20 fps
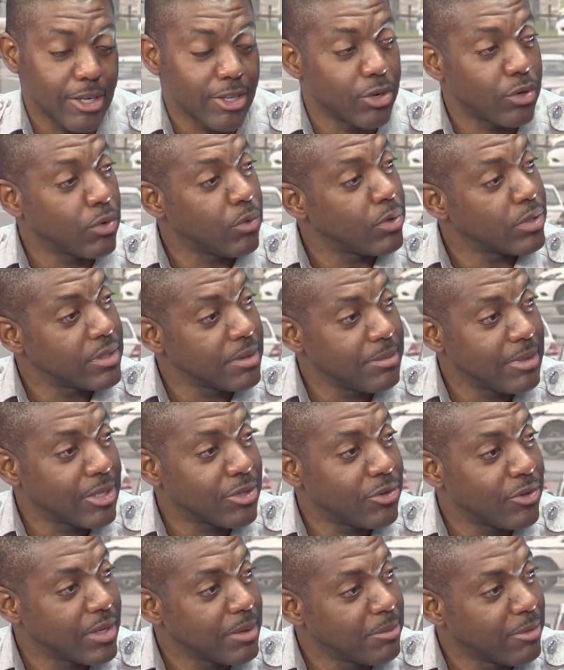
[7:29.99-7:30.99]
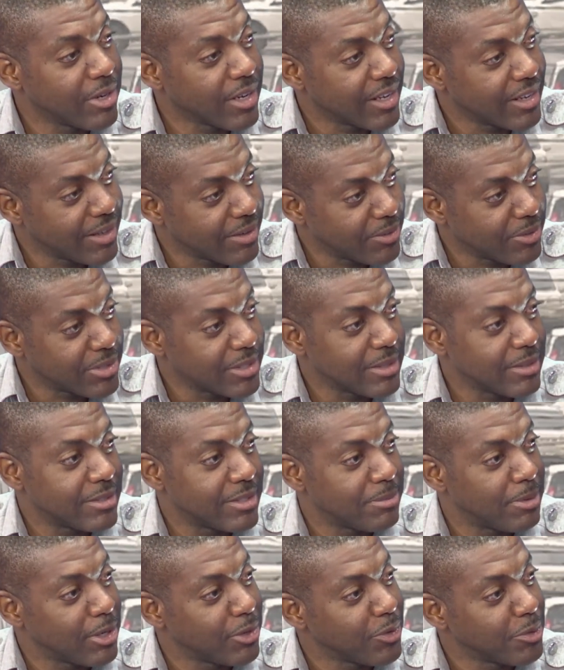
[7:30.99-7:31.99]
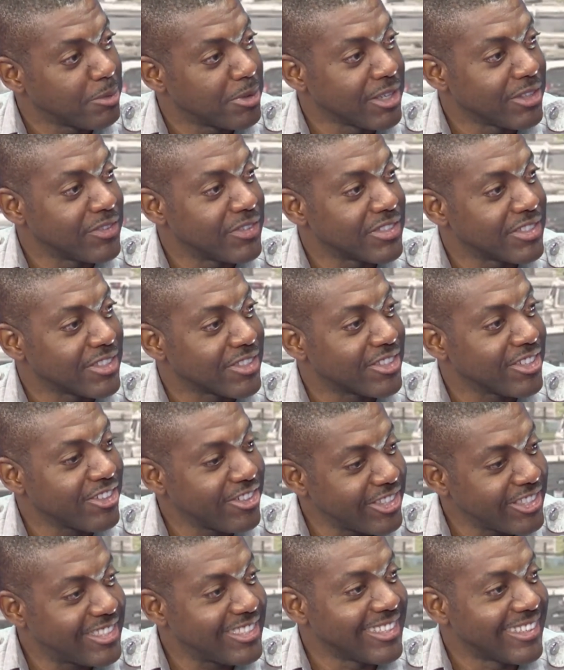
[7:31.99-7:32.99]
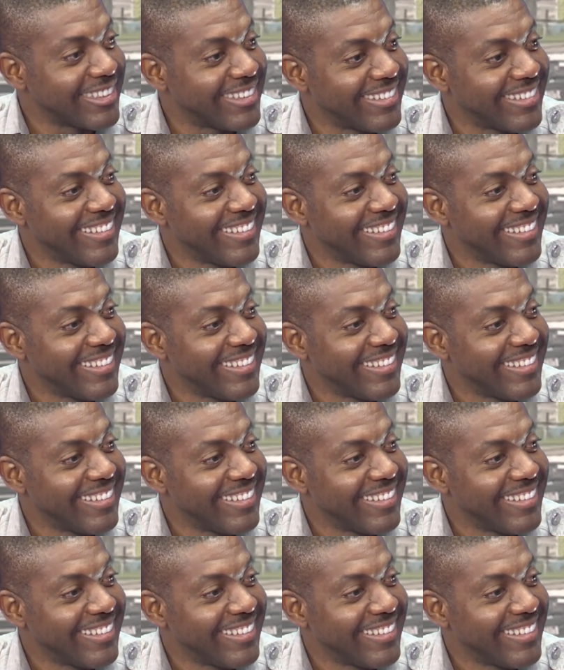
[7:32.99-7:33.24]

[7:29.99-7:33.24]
you don't want to make all the money and you don't want to spend no money for security,